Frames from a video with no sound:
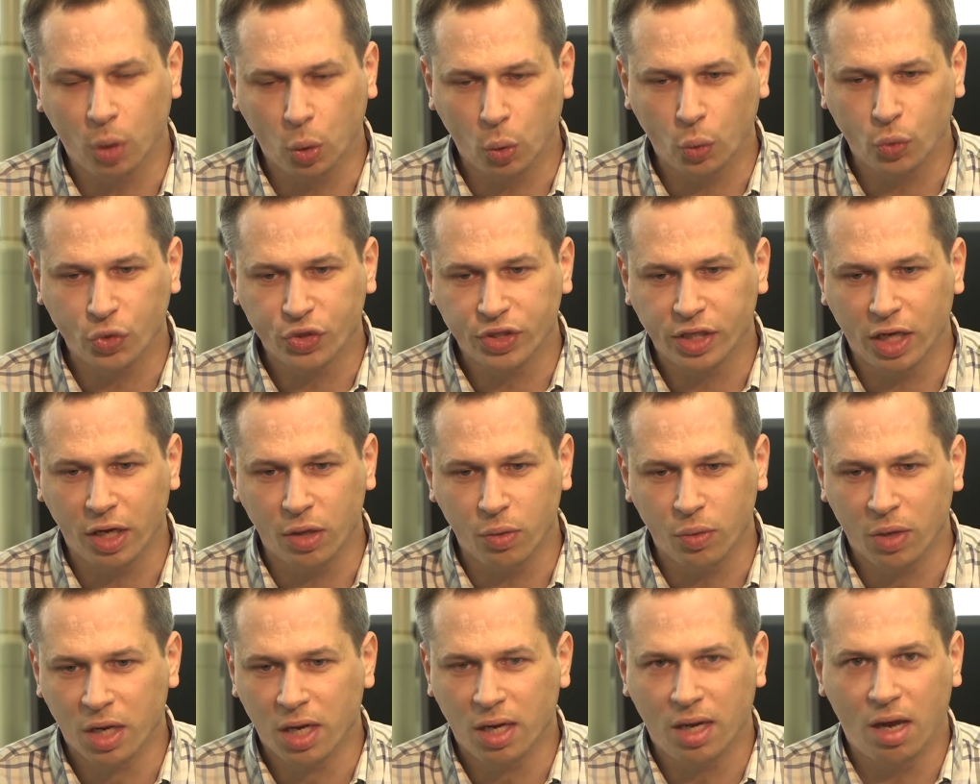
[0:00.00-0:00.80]
but
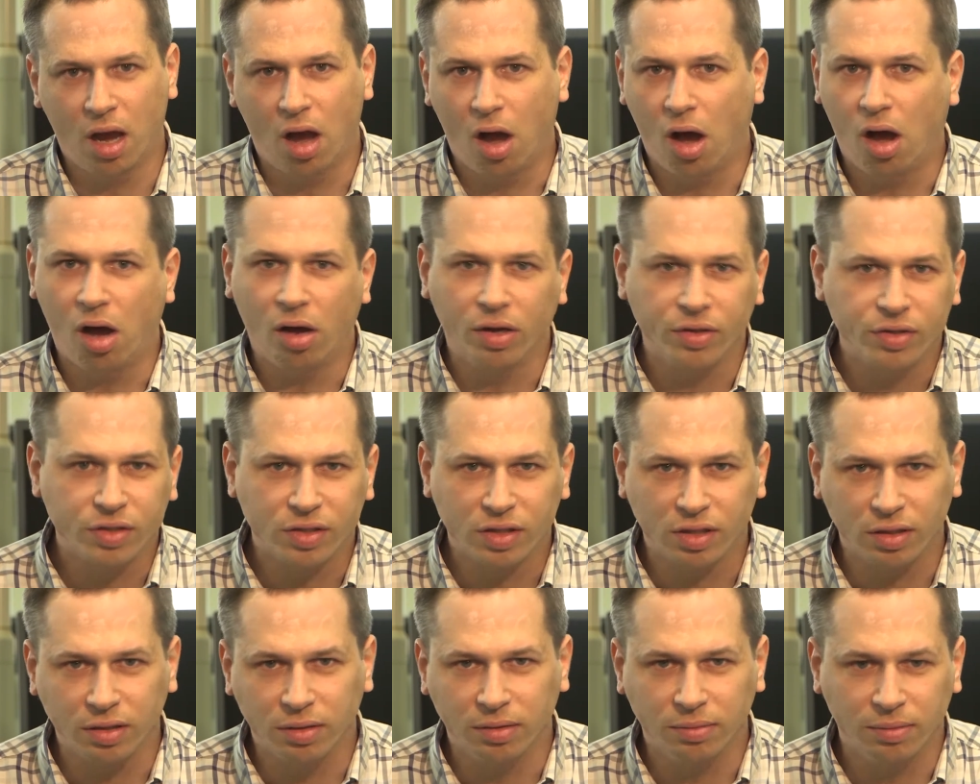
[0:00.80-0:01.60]
also
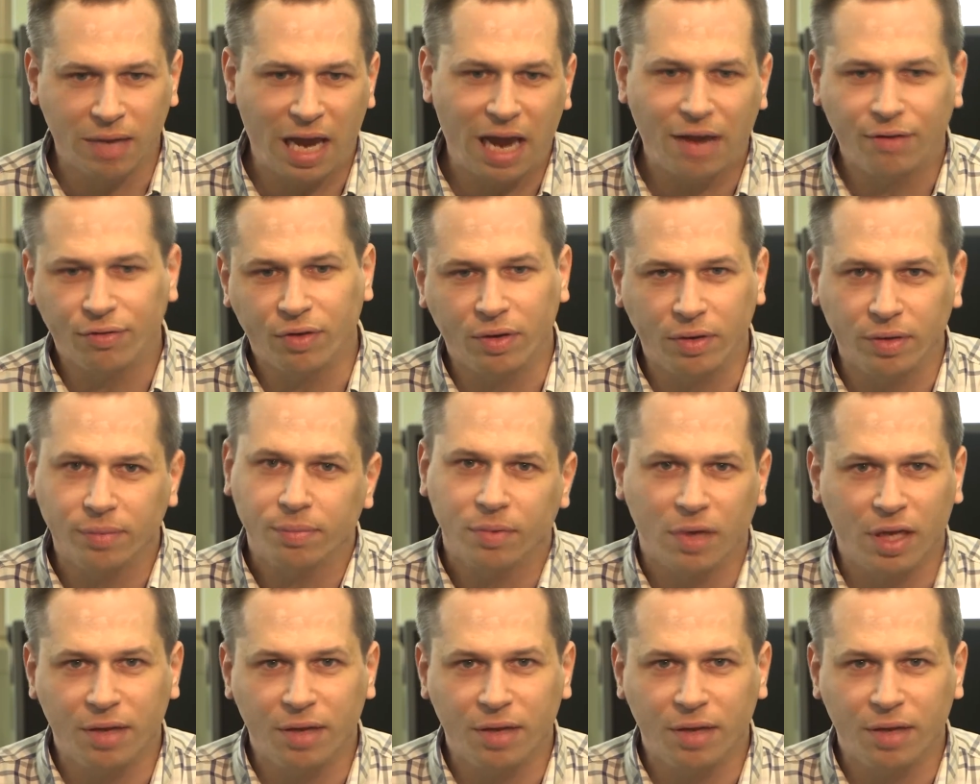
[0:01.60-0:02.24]
ask and have uh,